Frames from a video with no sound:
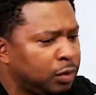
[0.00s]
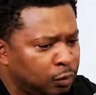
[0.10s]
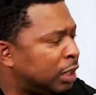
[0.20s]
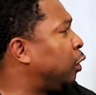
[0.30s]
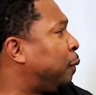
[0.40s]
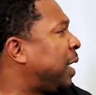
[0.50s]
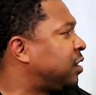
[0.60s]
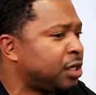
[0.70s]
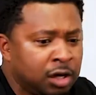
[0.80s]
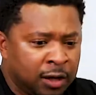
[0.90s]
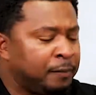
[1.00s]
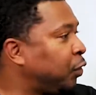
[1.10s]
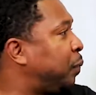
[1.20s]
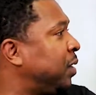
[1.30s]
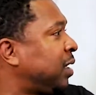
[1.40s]
When you pay chunk,
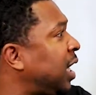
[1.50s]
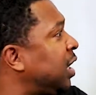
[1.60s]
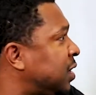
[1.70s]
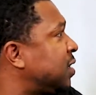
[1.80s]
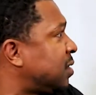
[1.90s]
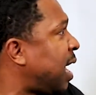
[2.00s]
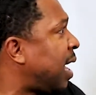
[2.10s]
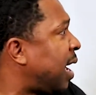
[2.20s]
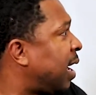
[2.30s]
you put a kitty to the side.